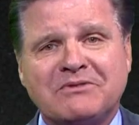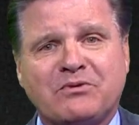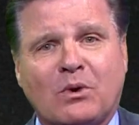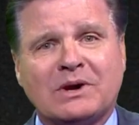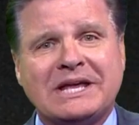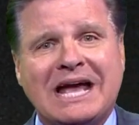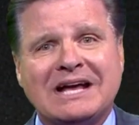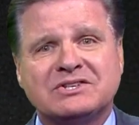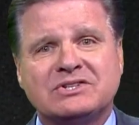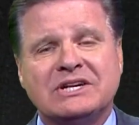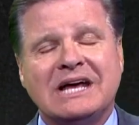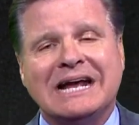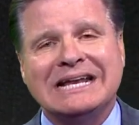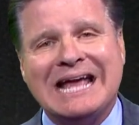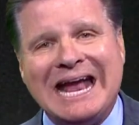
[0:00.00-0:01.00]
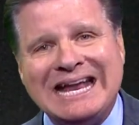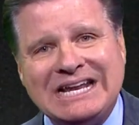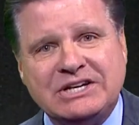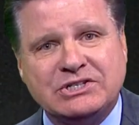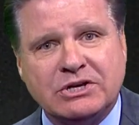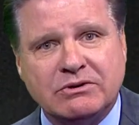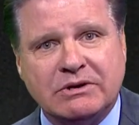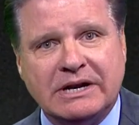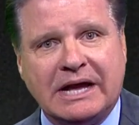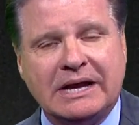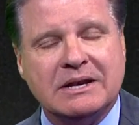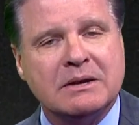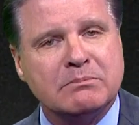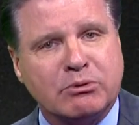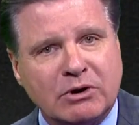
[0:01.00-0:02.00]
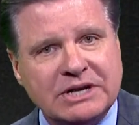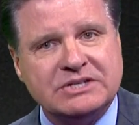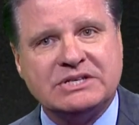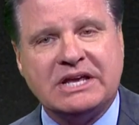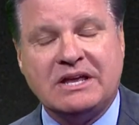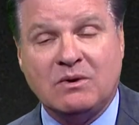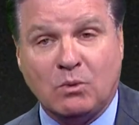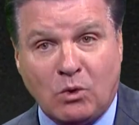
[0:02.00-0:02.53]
my forecast tonight, 82 tonight, breezy,